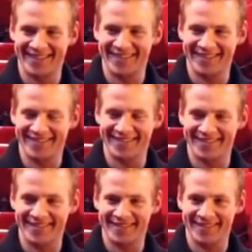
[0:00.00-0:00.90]

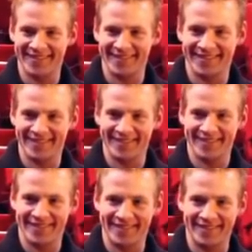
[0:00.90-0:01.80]

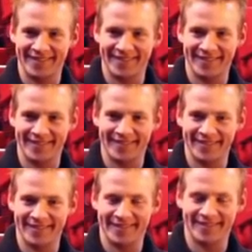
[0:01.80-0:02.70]

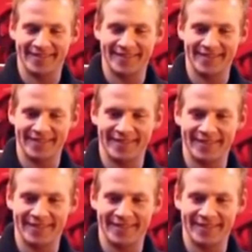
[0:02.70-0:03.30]
[no speech]